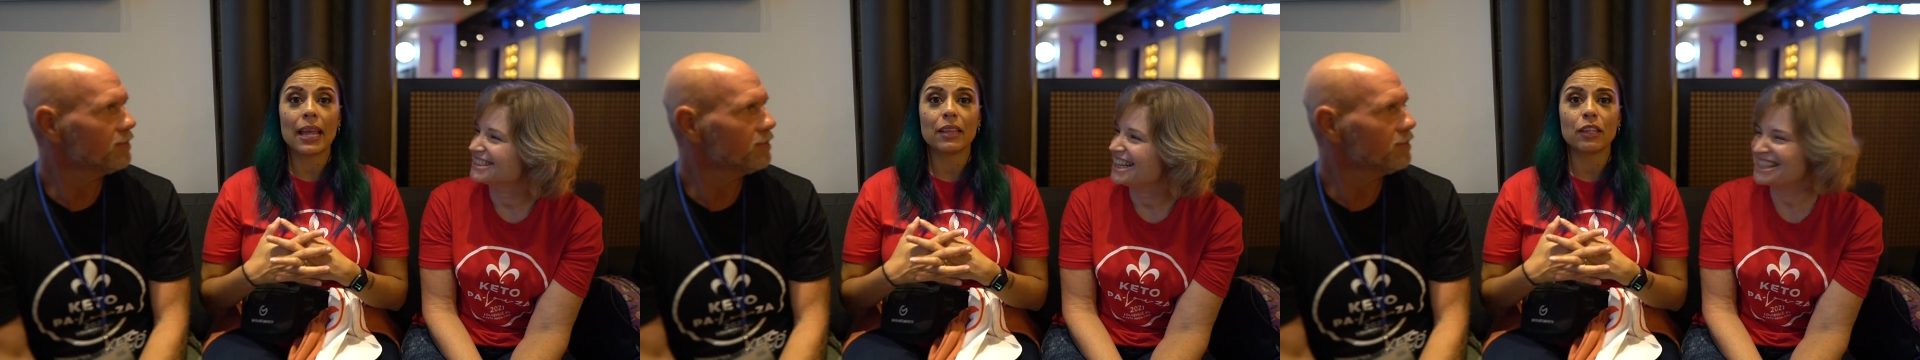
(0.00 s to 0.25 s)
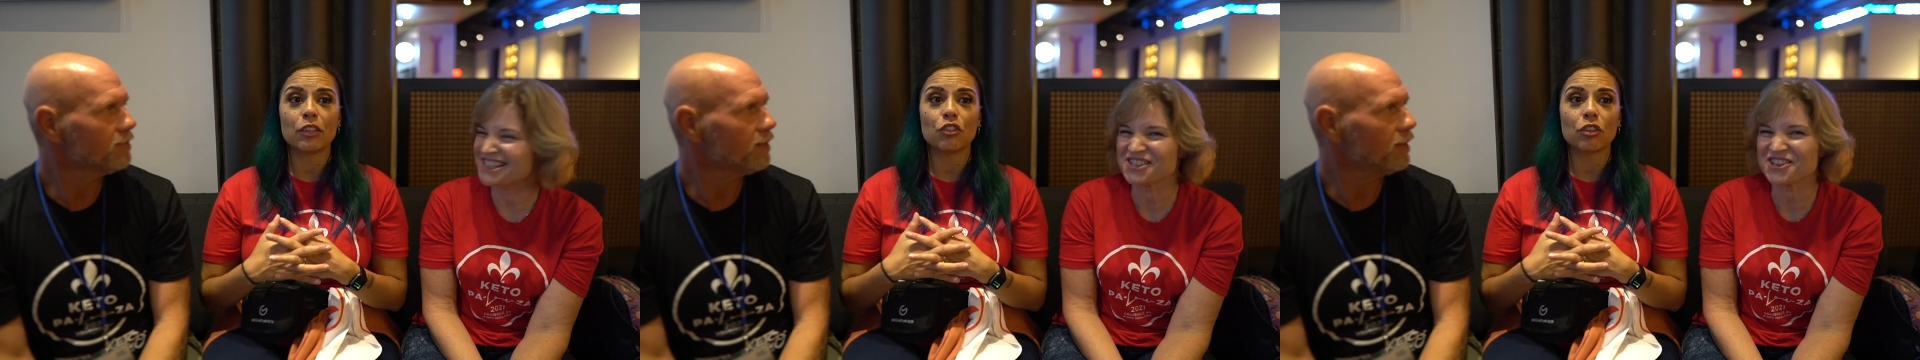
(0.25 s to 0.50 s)
Speaker 1: and
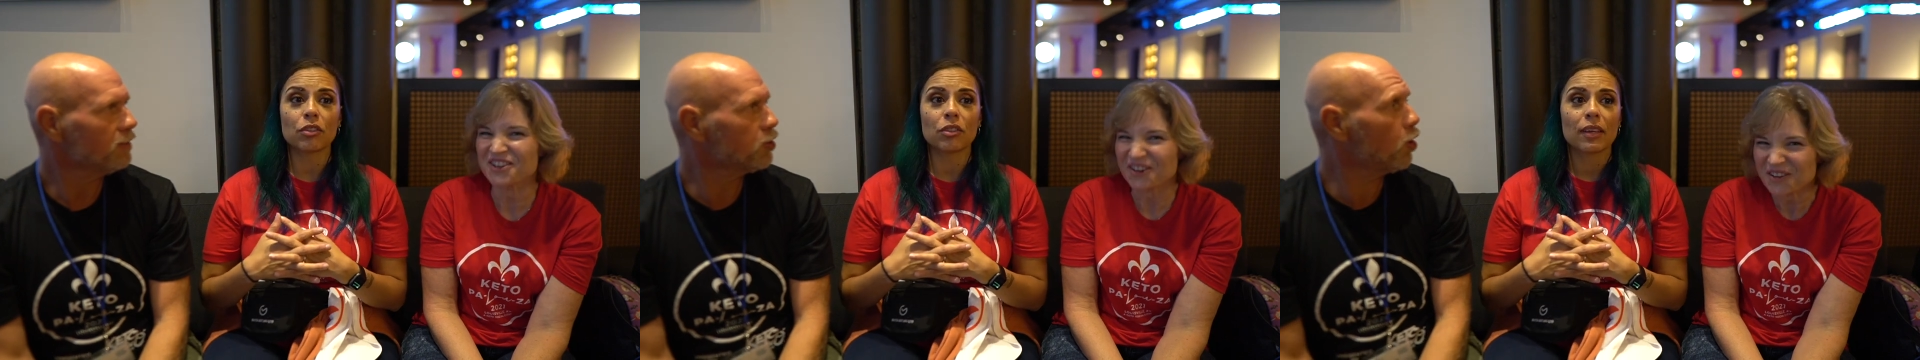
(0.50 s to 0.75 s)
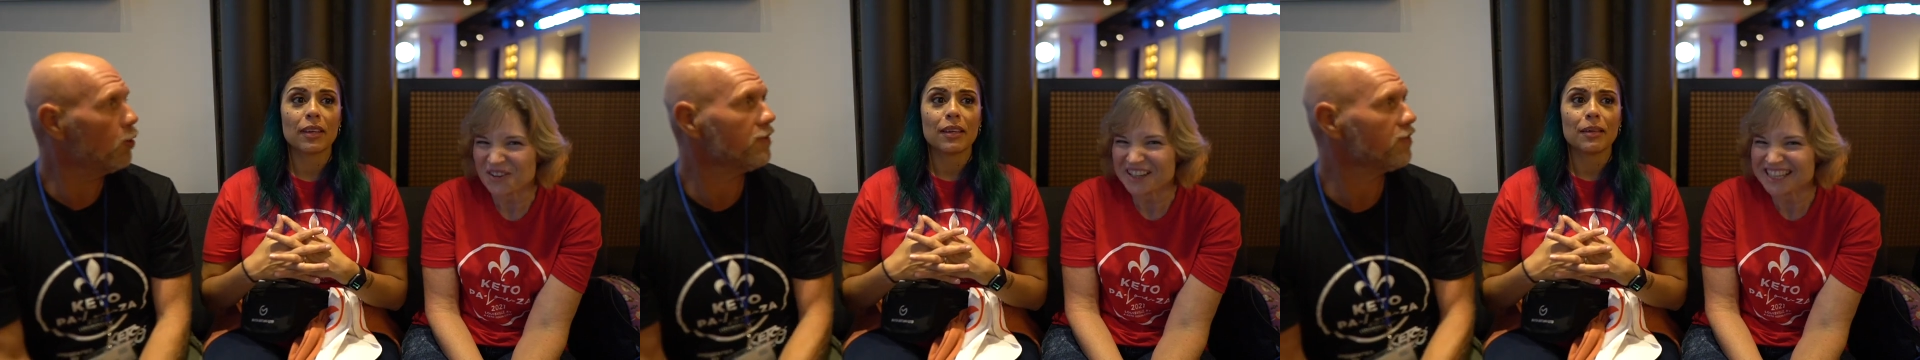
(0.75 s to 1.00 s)
Isn't then just, she the
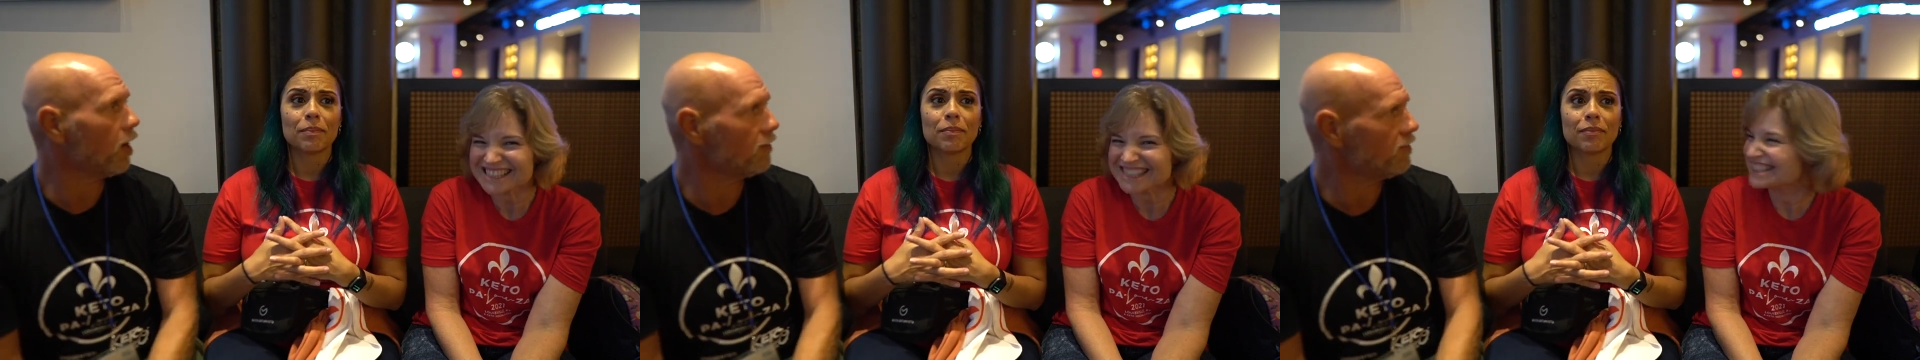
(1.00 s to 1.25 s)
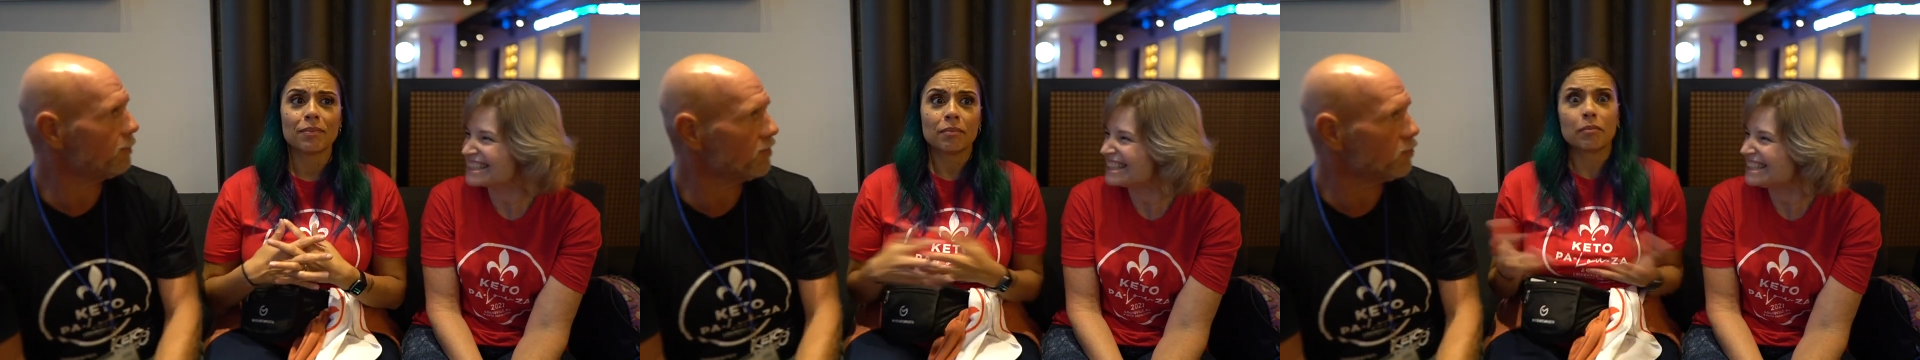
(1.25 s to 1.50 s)
coolest? Who's awesome
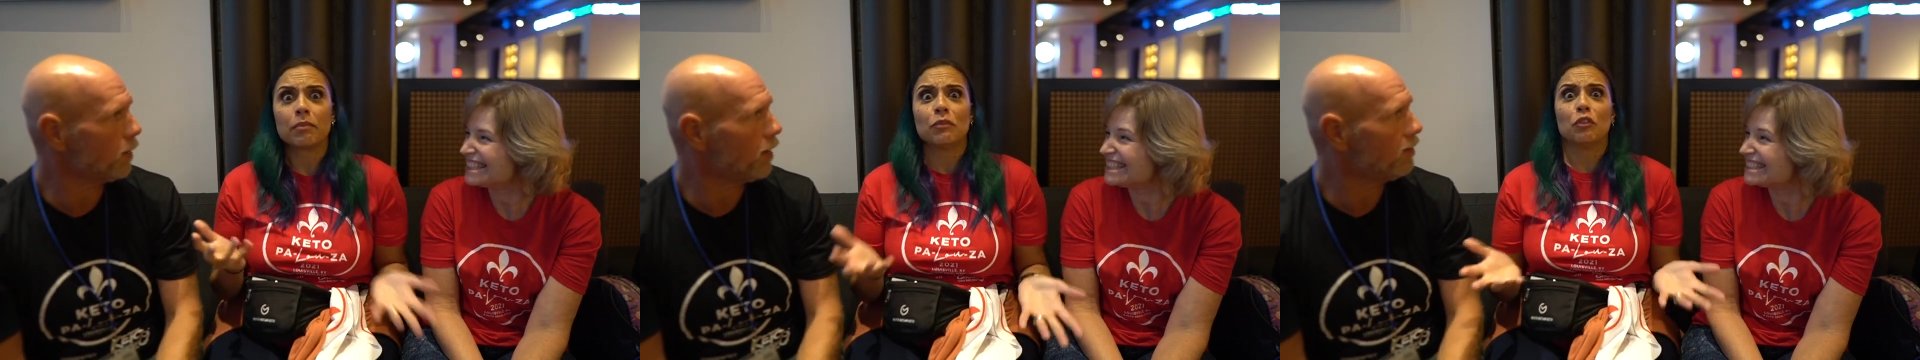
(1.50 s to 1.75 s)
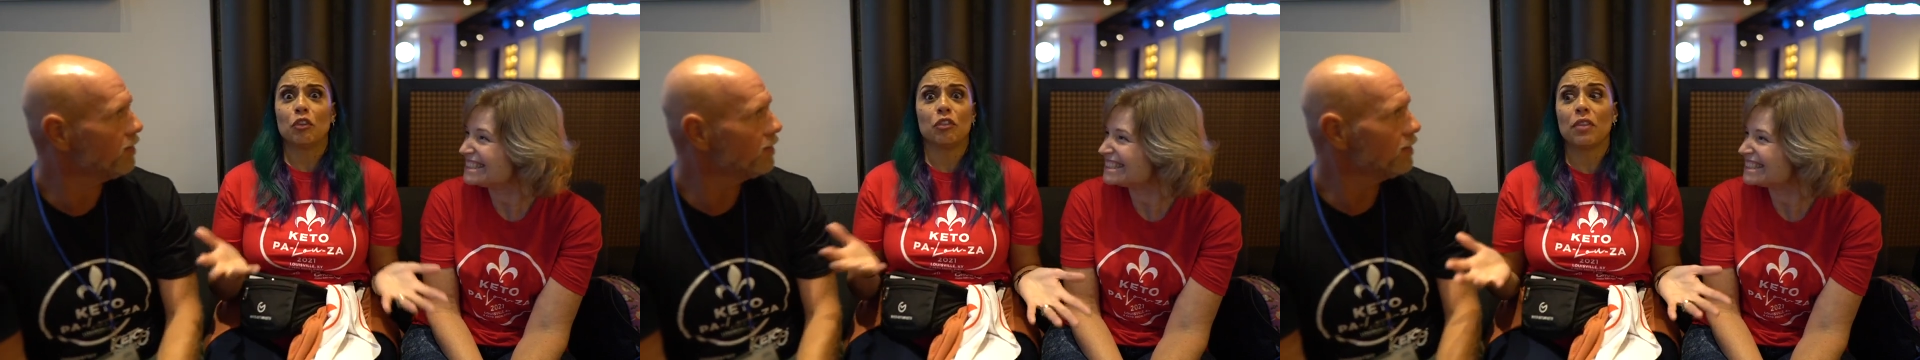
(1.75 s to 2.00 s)
as well.
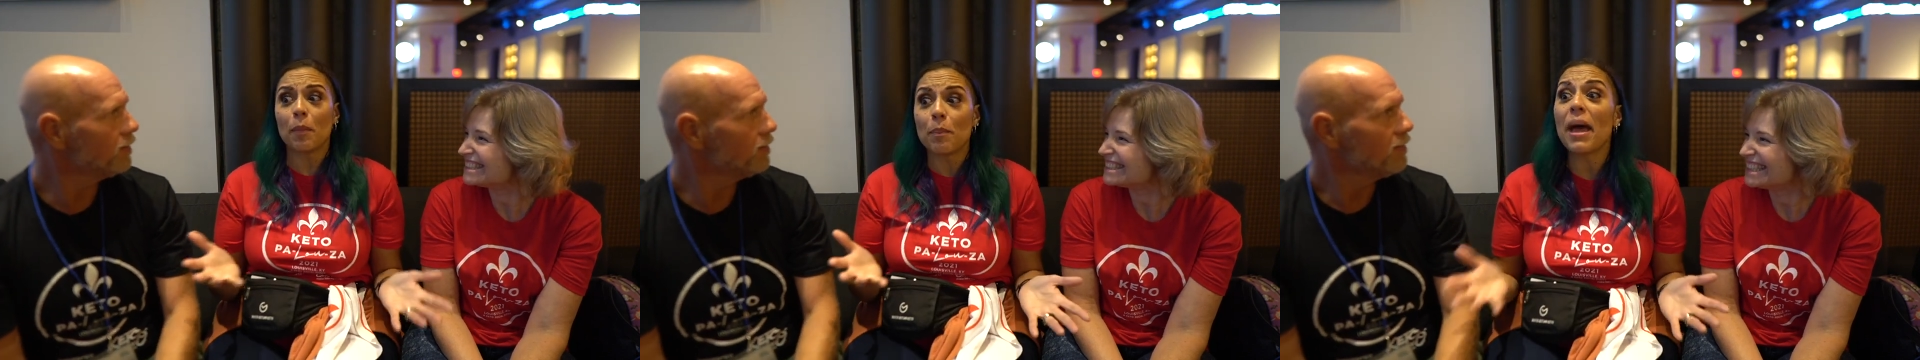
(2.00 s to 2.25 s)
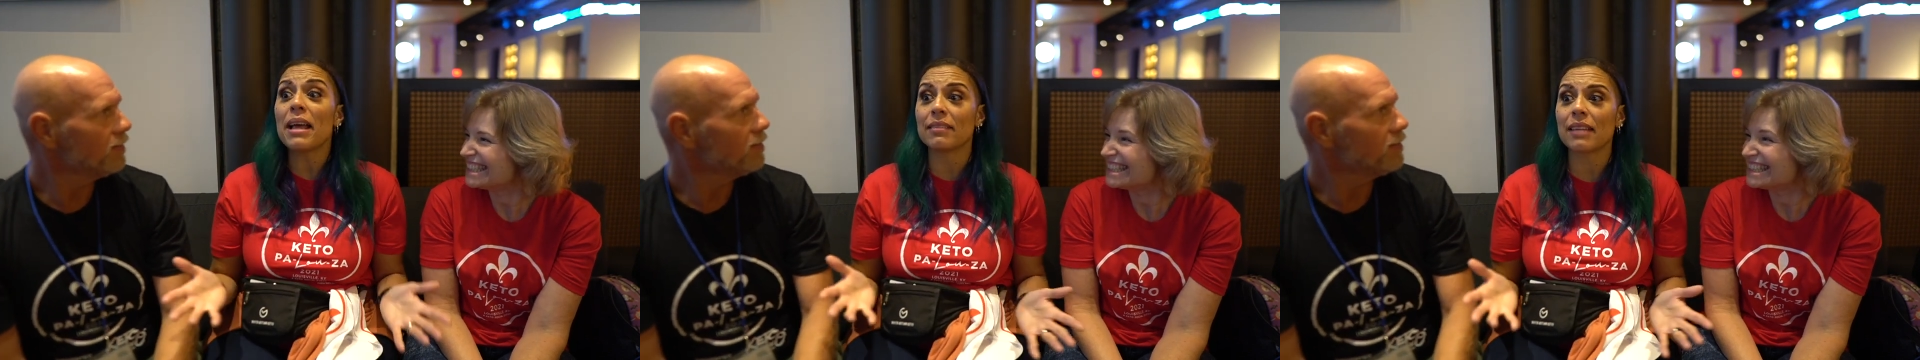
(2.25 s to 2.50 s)
Just the best.